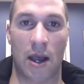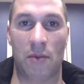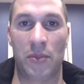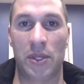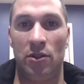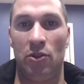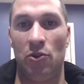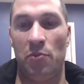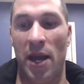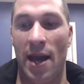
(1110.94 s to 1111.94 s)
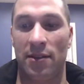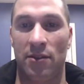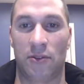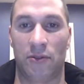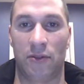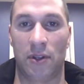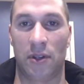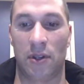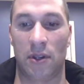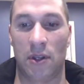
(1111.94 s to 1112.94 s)
I'm being too passive
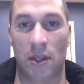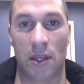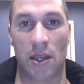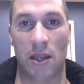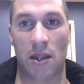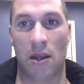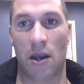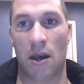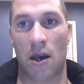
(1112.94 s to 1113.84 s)
in